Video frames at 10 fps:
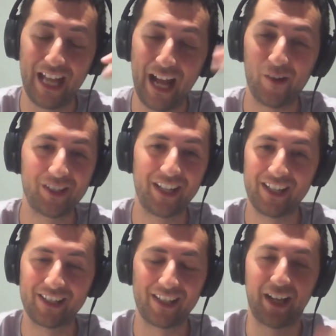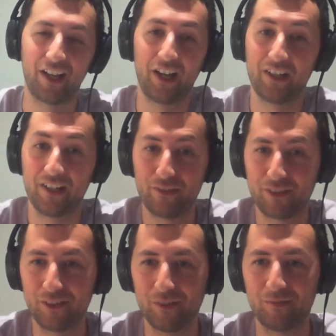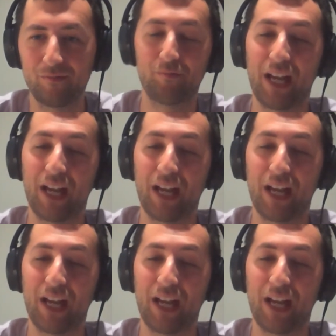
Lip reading: nowadays, I never,